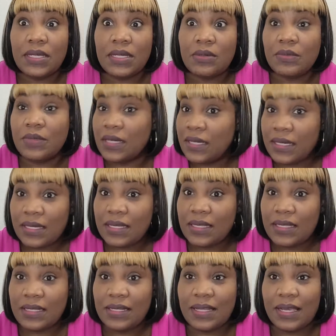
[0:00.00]

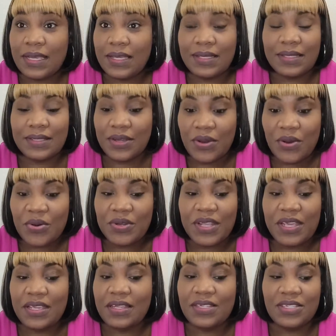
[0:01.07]
Like, no,
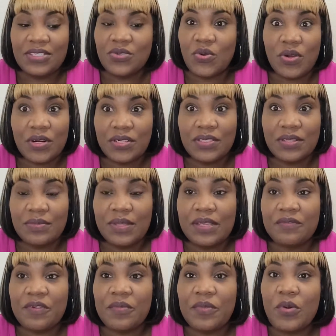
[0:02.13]
they just ordered
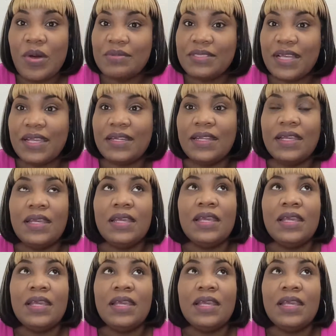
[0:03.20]
something from the website.